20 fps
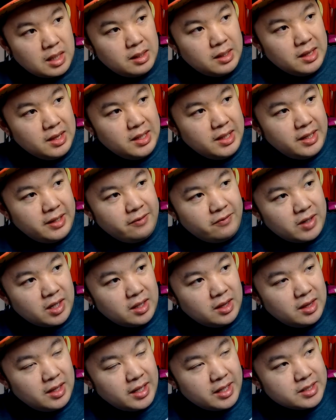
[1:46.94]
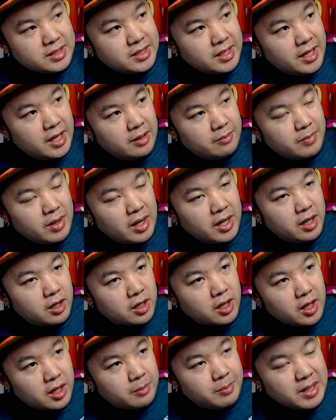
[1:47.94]
I'll leave a link to him right here.
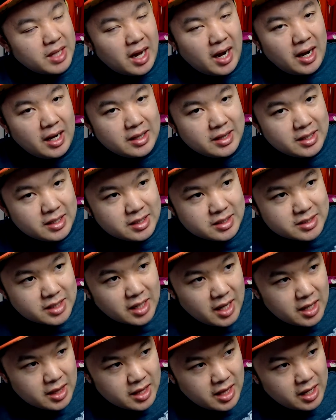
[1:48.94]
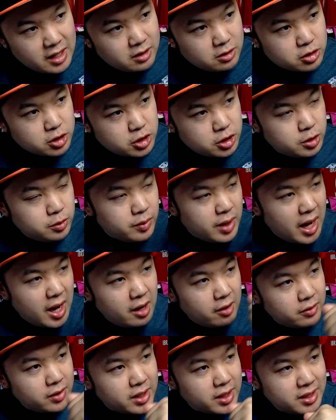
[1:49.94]
Click him in the eye thingies, that'll shoot
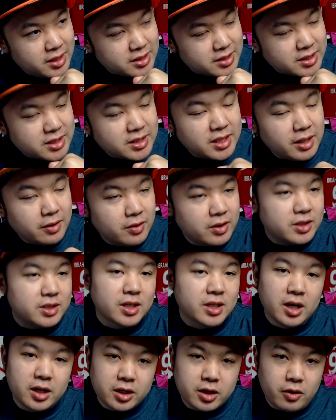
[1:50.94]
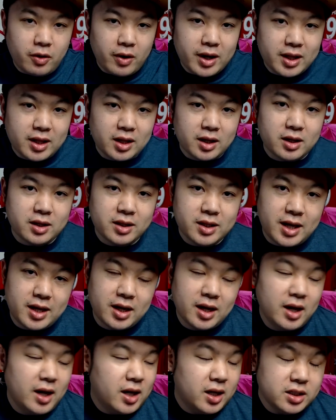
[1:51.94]
out his series. Go ahead and click on
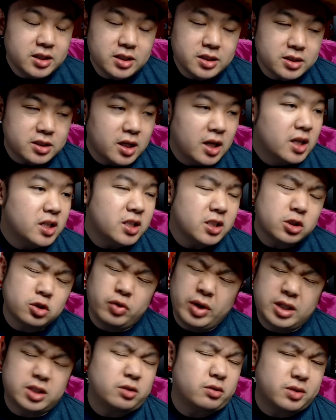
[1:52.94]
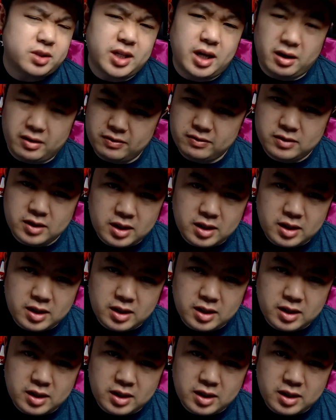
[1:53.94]
that and just treat yourself.